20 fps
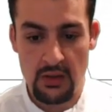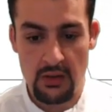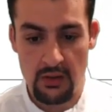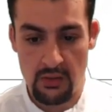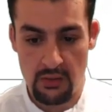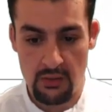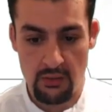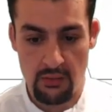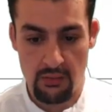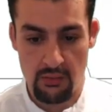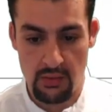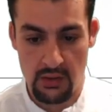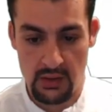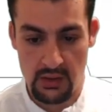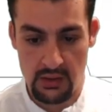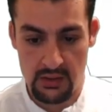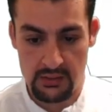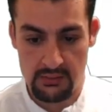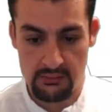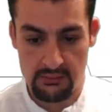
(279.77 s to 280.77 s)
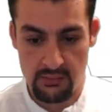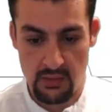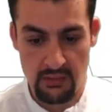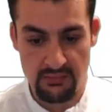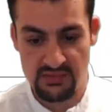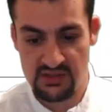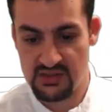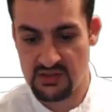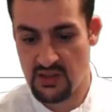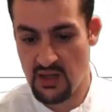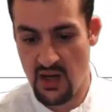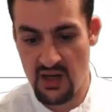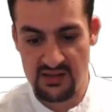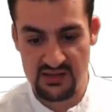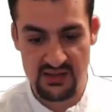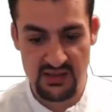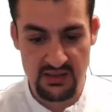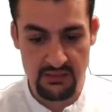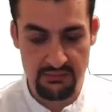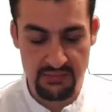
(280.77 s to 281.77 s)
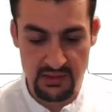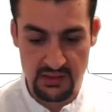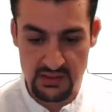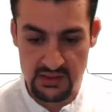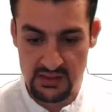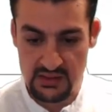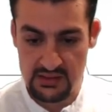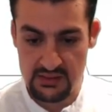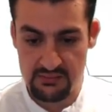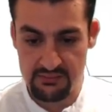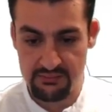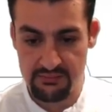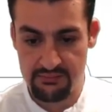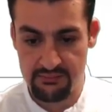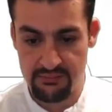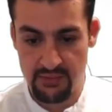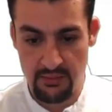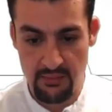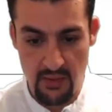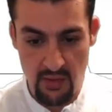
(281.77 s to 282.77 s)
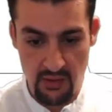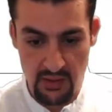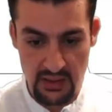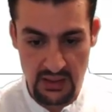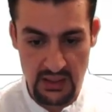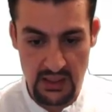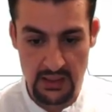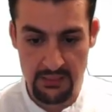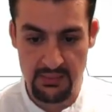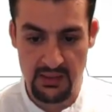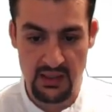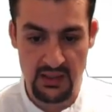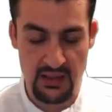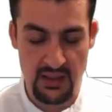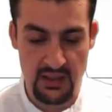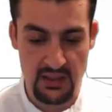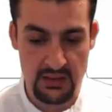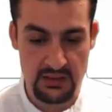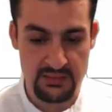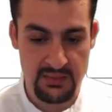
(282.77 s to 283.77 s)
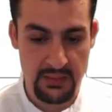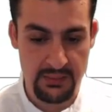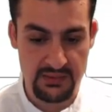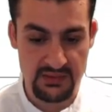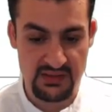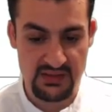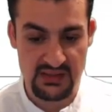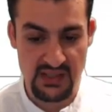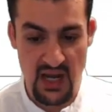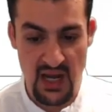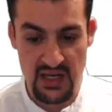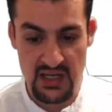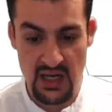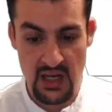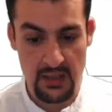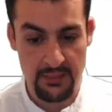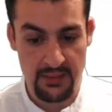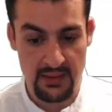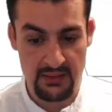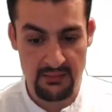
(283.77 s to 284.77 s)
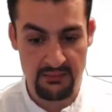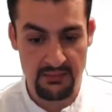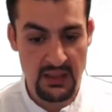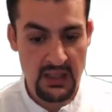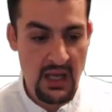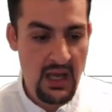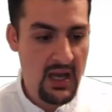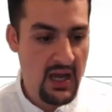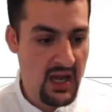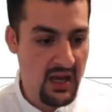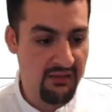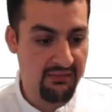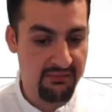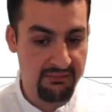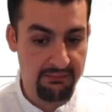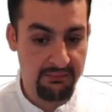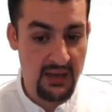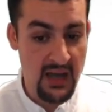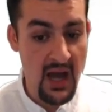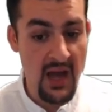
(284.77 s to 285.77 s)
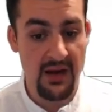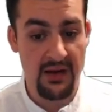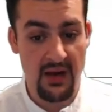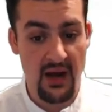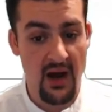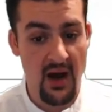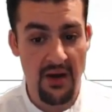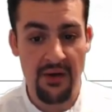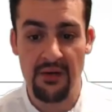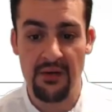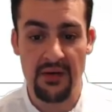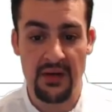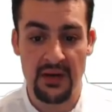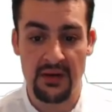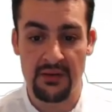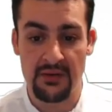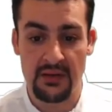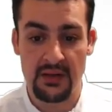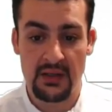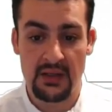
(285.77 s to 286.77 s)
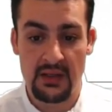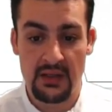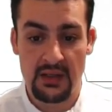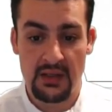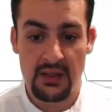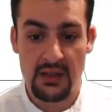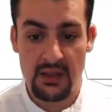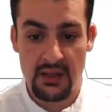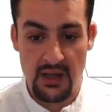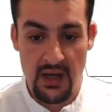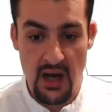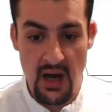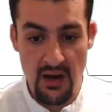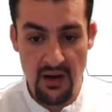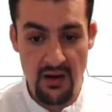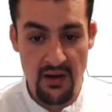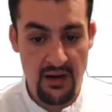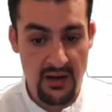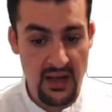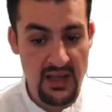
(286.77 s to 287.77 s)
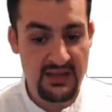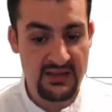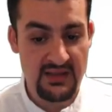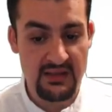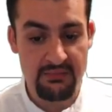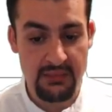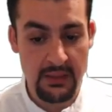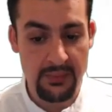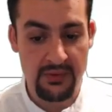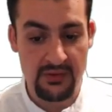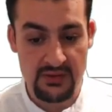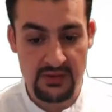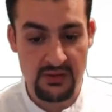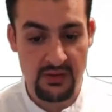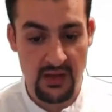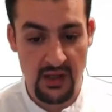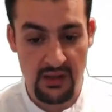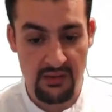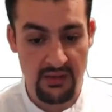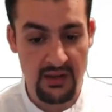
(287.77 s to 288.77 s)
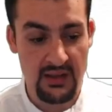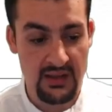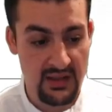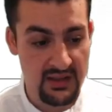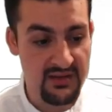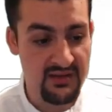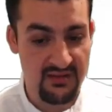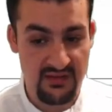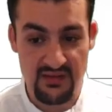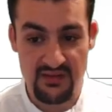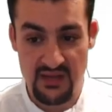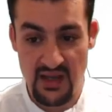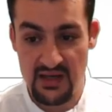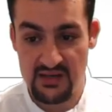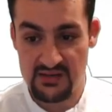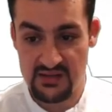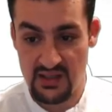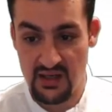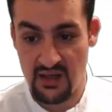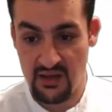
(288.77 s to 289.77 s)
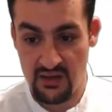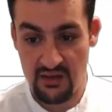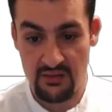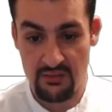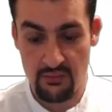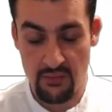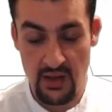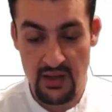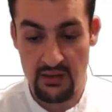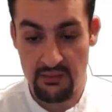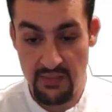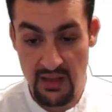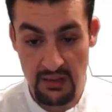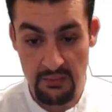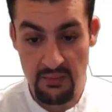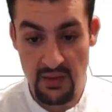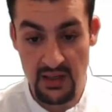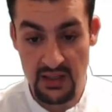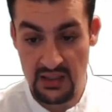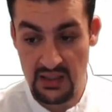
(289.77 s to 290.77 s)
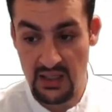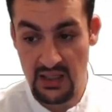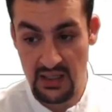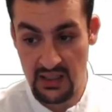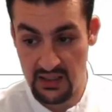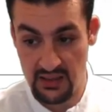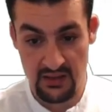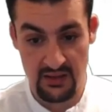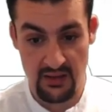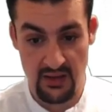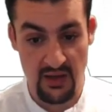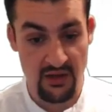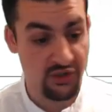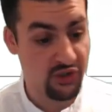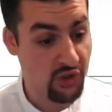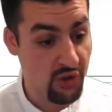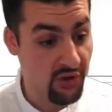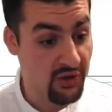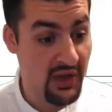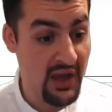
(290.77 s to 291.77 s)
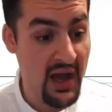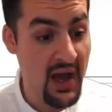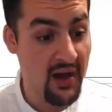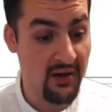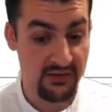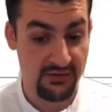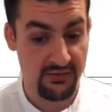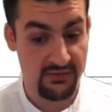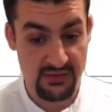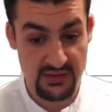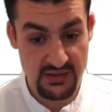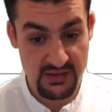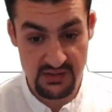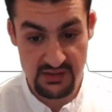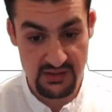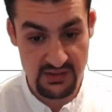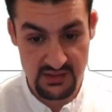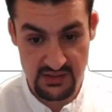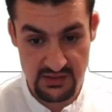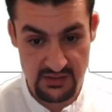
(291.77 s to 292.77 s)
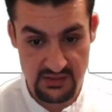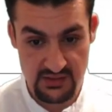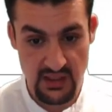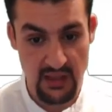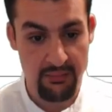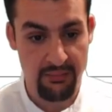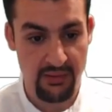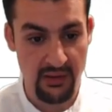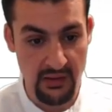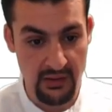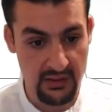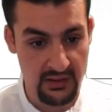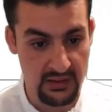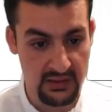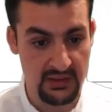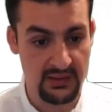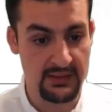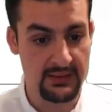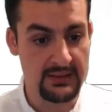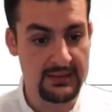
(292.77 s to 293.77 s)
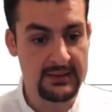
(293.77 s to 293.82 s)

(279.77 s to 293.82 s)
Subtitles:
where I'm just constantly building and promoting, and I'm getting other people to sign up, and I've gotten 118 people to agree that this is actually a good way to make money, and I'll show you how. So just stay put, you know.